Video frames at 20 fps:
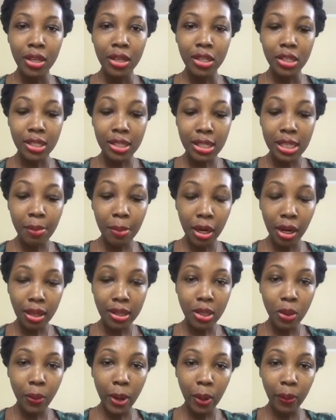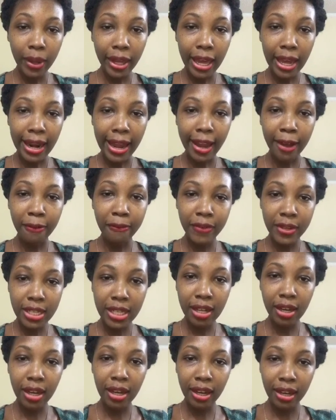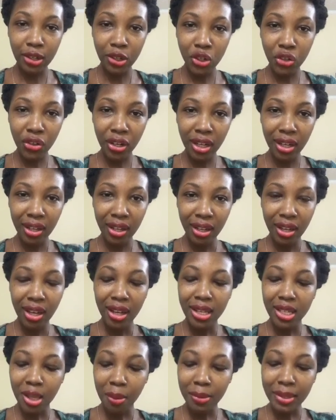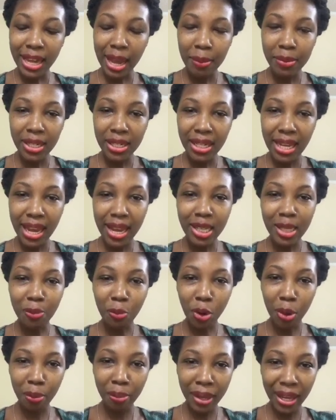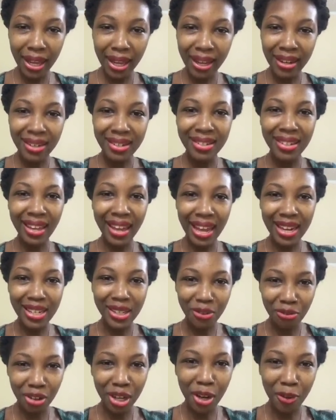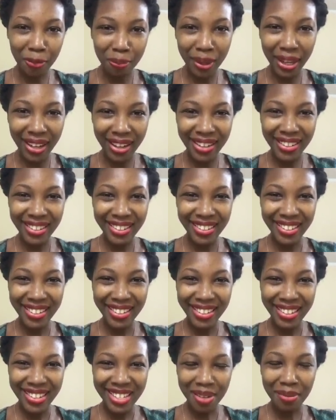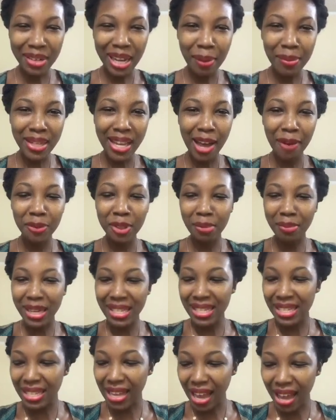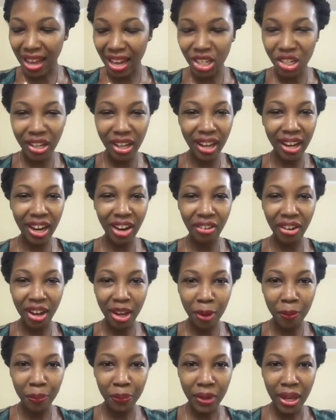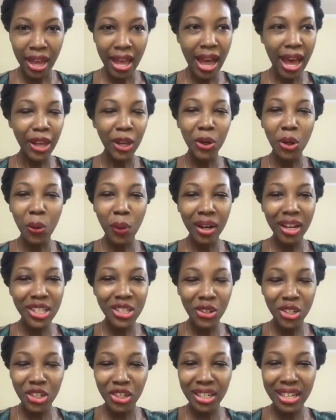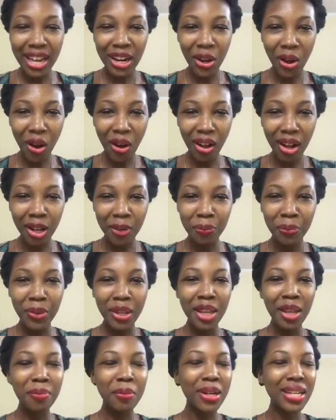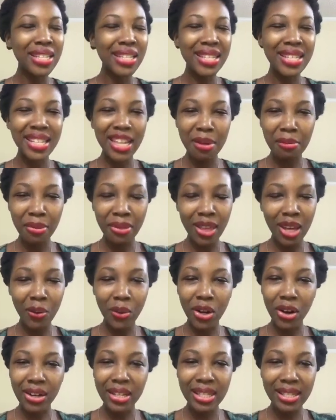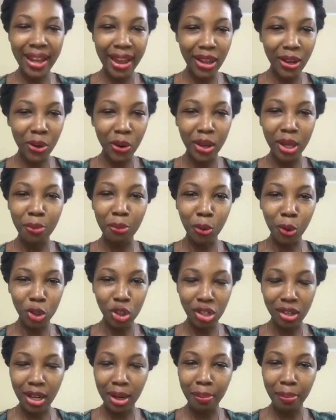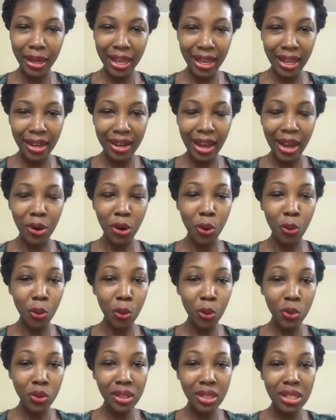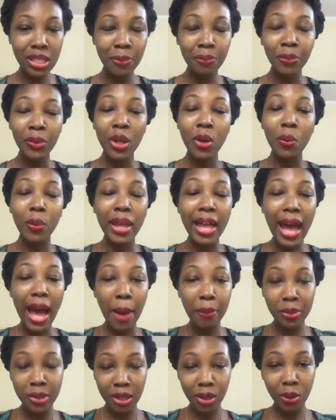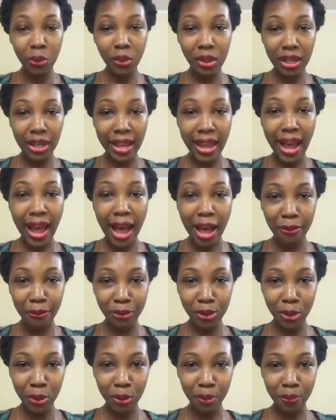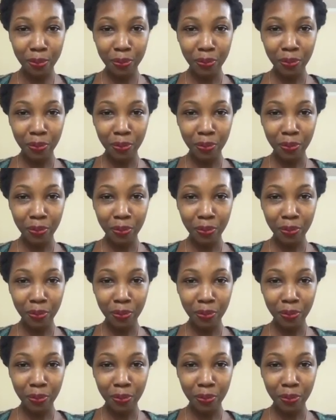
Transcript: similar to when we get like a physical injury, sometimes it takes more pain to get rid of pain. Sometimes you have to massage the area and you don't want to touch it at all. But it's the same thing with our psycho-emotional pain and our wounds. We absolutely have to,